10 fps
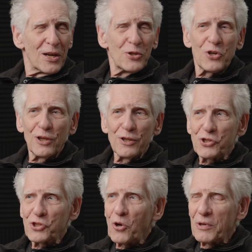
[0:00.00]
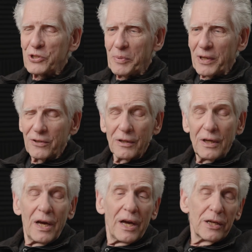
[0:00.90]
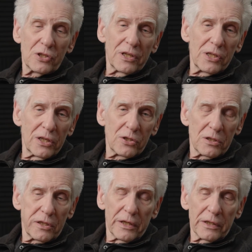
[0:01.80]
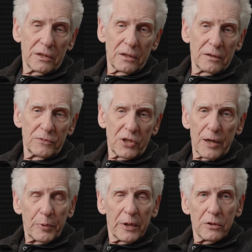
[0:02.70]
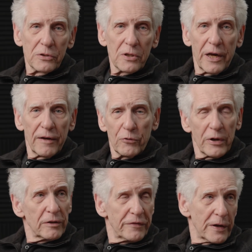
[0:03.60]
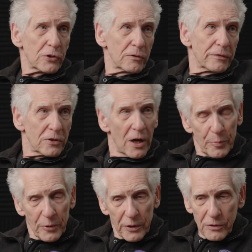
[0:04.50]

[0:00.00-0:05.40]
Digital is so much better. It's just like typewriters. I have great affection for typewriters.